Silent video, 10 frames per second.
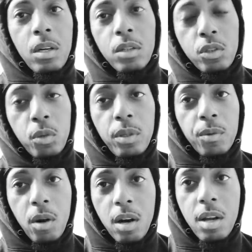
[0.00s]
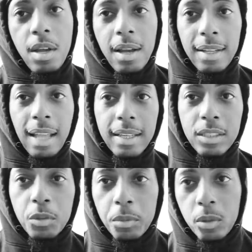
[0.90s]
uh, Tootie Raww. I like
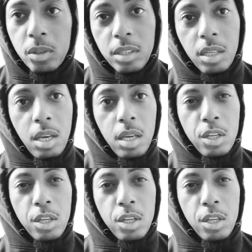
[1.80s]
his music.